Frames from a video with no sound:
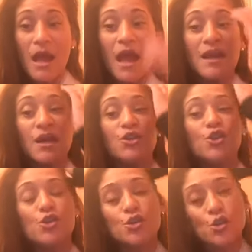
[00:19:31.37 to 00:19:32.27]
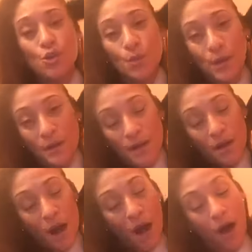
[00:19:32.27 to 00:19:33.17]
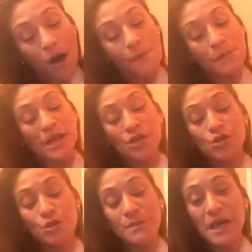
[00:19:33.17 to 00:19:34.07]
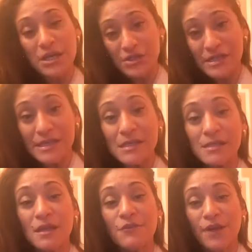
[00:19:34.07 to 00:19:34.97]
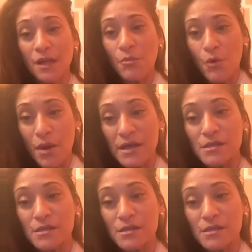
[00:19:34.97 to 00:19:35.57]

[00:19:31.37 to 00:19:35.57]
And on YouTube, um, my YouTube page is Yvette Laboy.